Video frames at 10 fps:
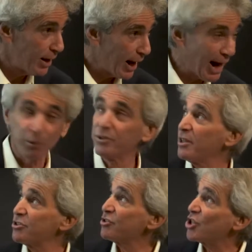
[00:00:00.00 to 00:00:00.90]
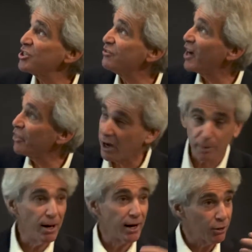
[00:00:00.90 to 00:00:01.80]
I will justify the
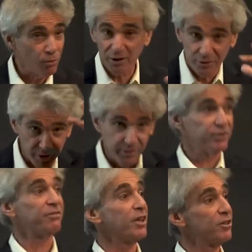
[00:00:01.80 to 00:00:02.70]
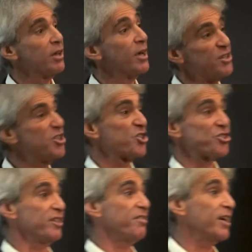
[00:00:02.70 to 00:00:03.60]
Hub model on grounds that it's
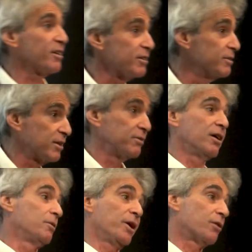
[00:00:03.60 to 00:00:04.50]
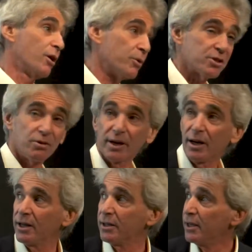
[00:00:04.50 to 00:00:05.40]
intentionally vaguer because we don't know what's going
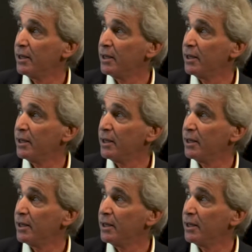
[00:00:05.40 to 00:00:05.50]
on.